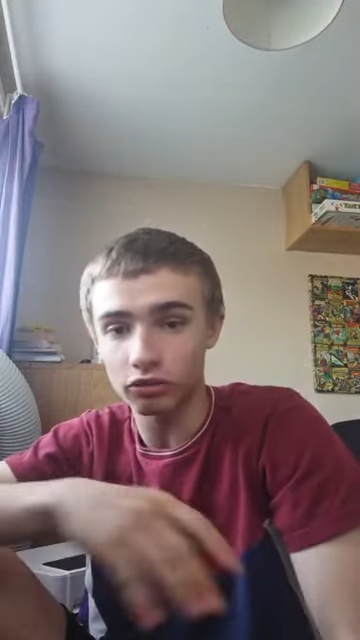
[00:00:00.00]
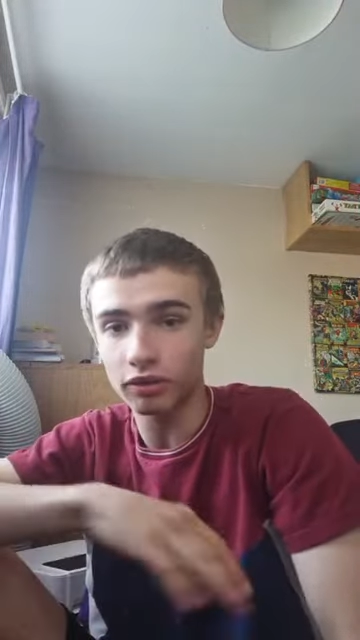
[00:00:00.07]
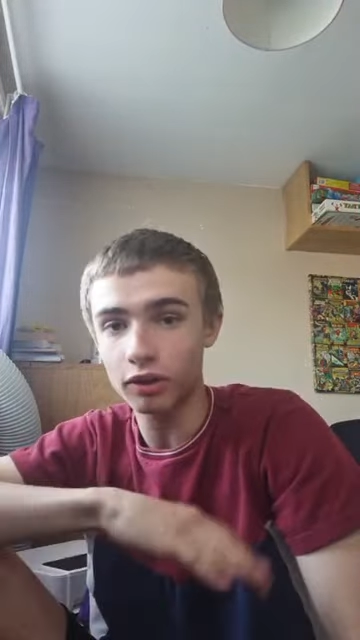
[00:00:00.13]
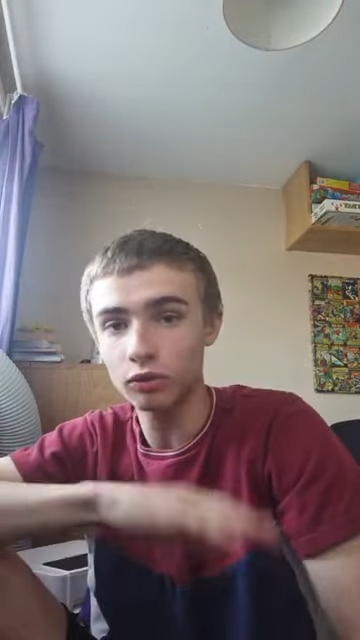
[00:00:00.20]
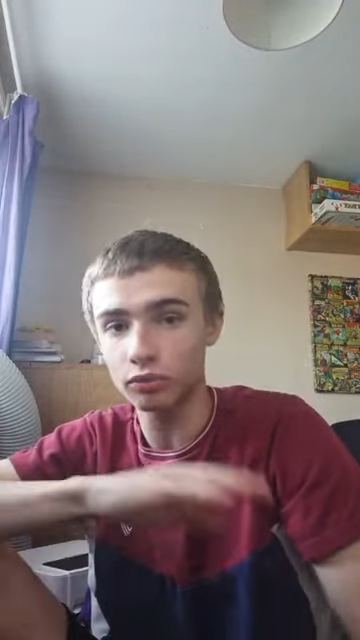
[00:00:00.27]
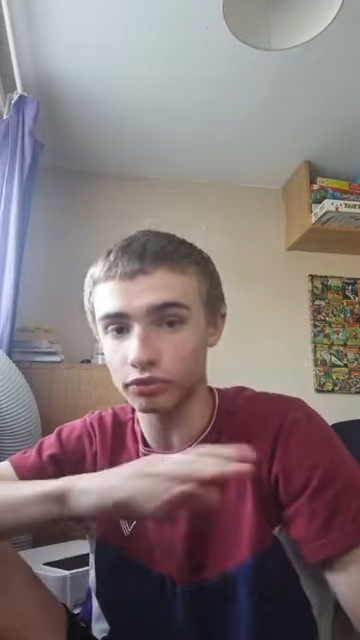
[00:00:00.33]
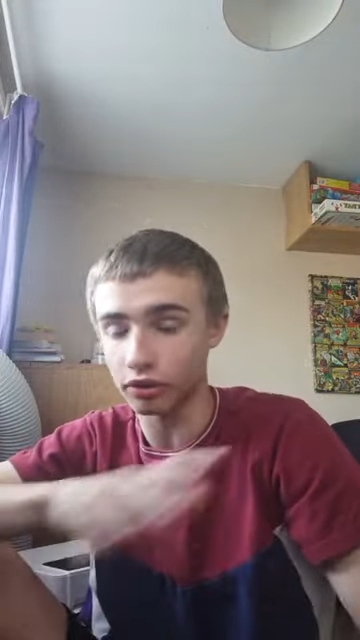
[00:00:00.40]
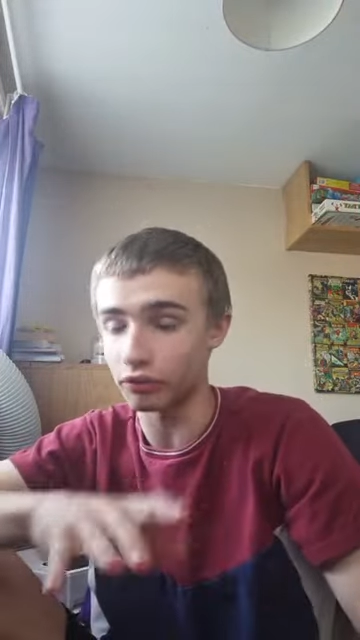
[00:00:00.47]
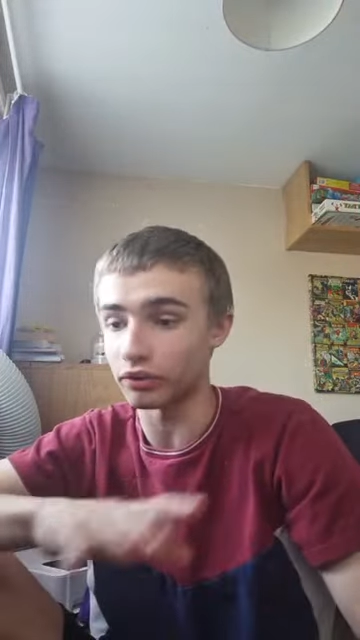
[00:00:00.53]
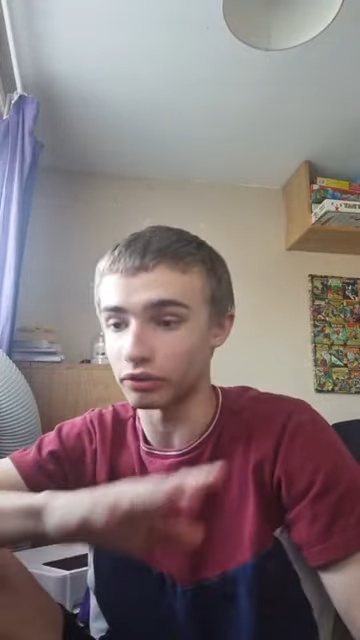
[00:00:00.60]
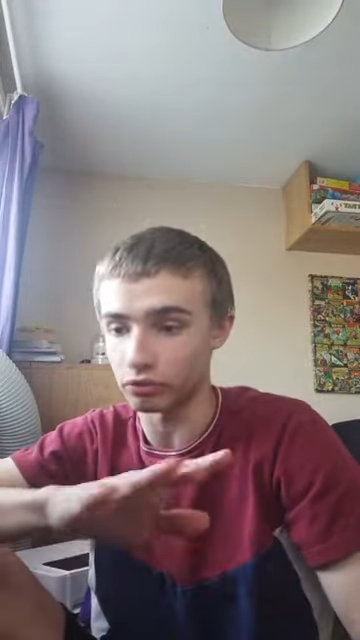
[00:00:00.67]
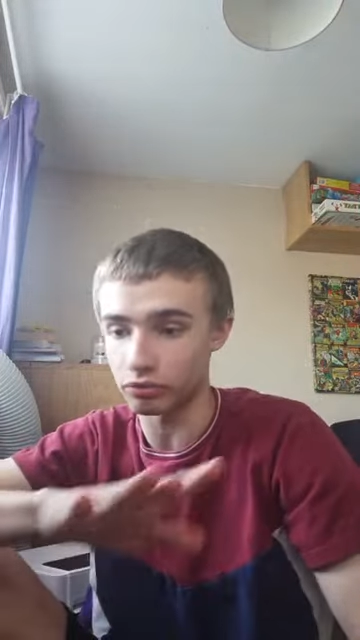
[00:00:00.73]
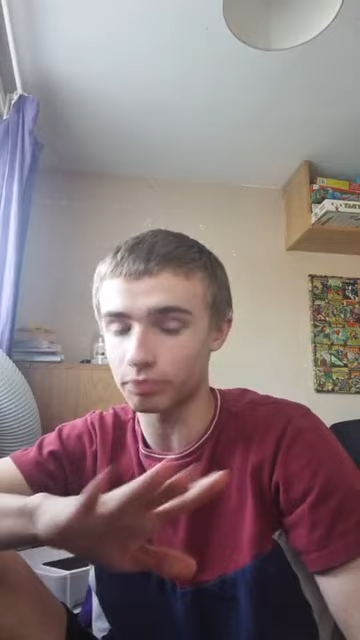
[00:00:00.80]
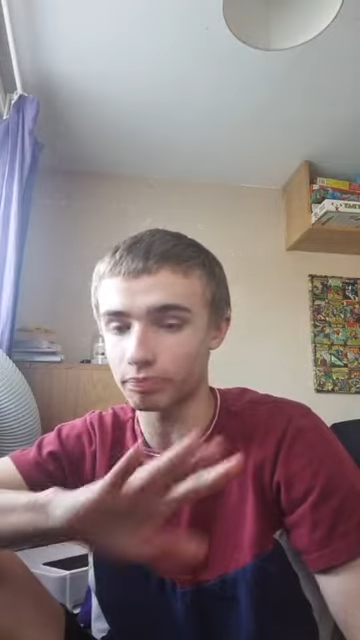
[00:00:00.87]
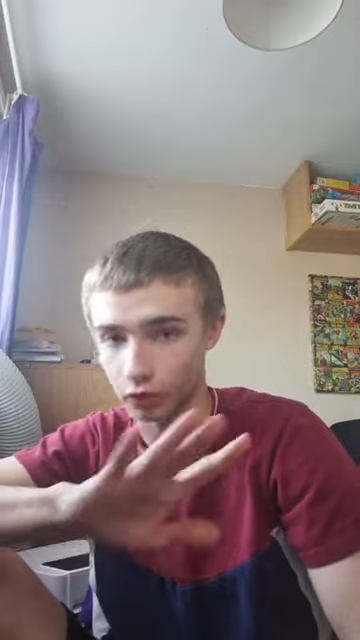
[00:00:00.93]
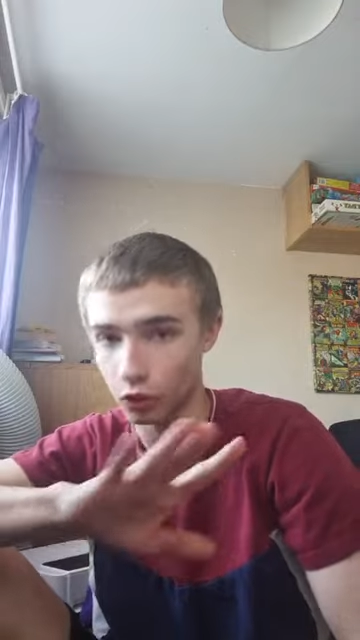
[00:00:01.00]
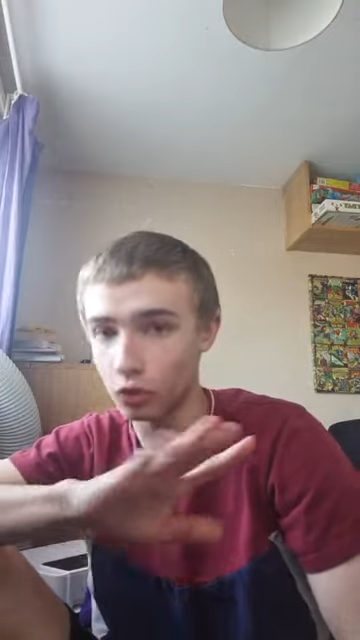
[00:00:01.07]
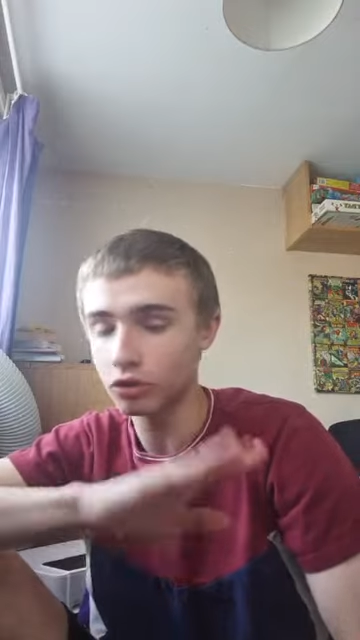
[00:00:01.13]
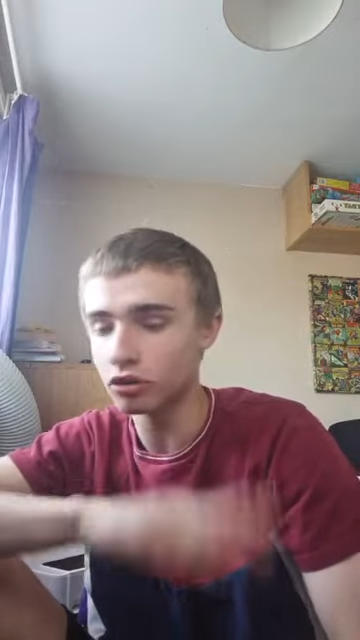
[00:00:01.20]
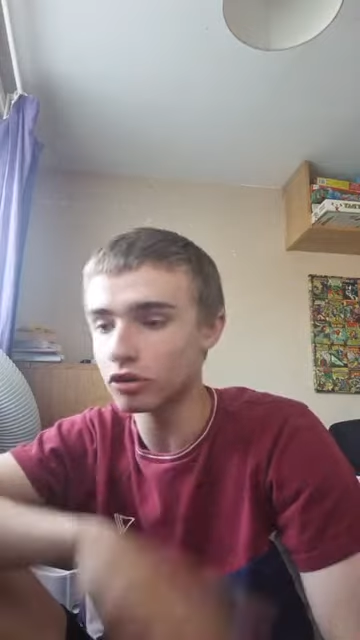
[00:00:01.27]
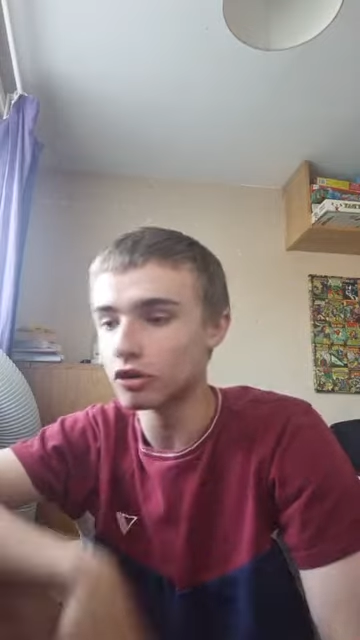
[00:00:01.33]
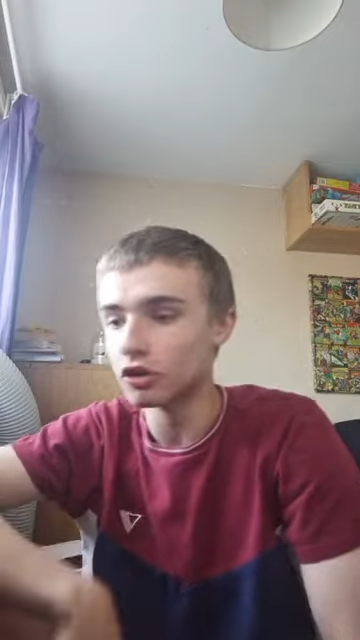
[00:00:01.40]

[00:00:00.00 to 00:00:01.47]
around, which I think is good.